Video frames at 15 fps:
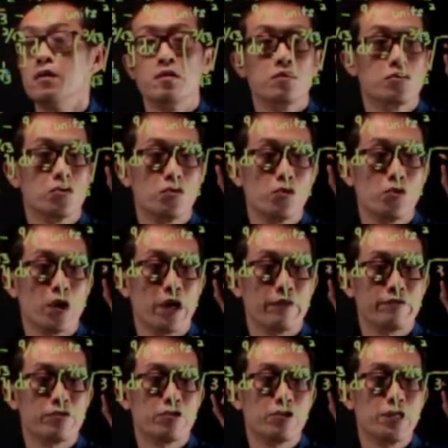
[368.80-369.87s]
So you
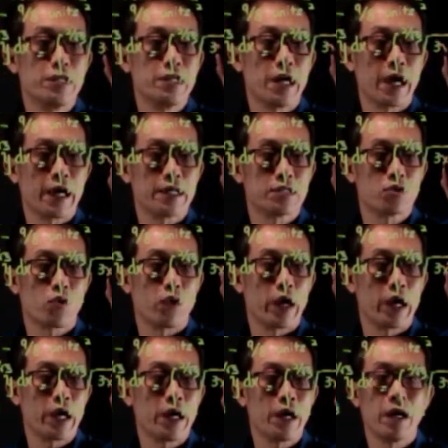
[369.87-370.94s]
have 3x
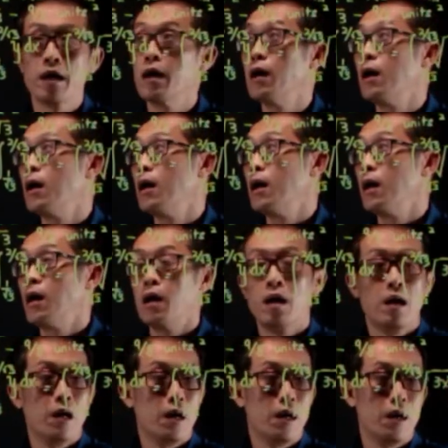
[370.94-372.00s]
squared
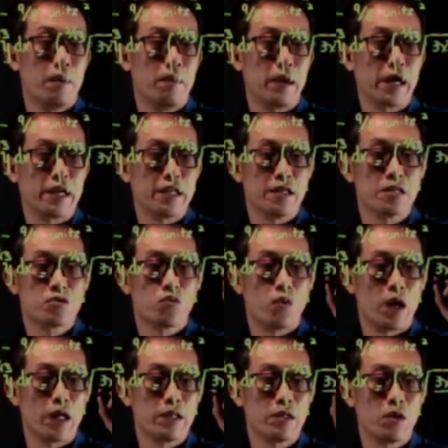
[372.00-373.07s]
minus
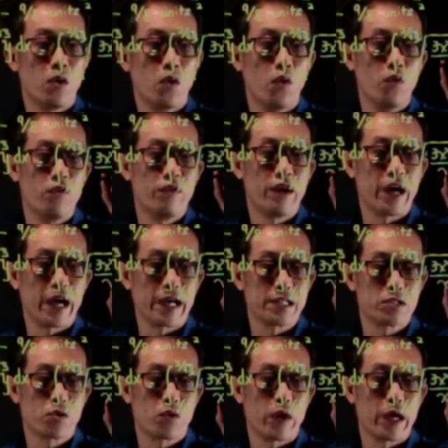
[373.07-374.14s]
1 over x
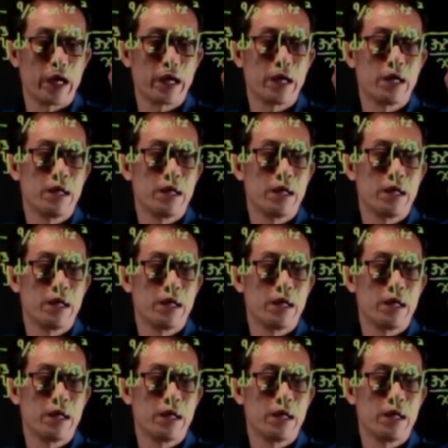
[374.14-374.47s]
squared